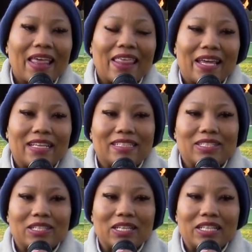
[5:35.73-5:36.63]

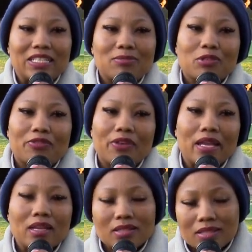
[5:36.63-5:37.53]
that in terms of
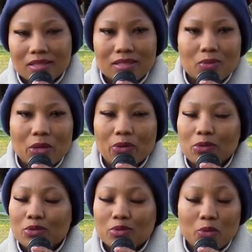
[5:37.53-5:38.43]
finances we are
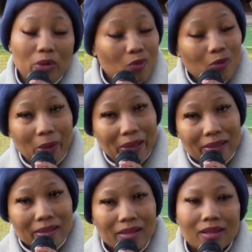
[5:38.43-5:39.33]
not doing
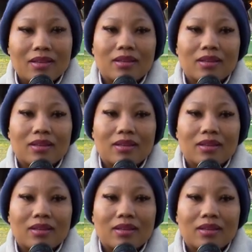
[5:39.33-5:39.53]
well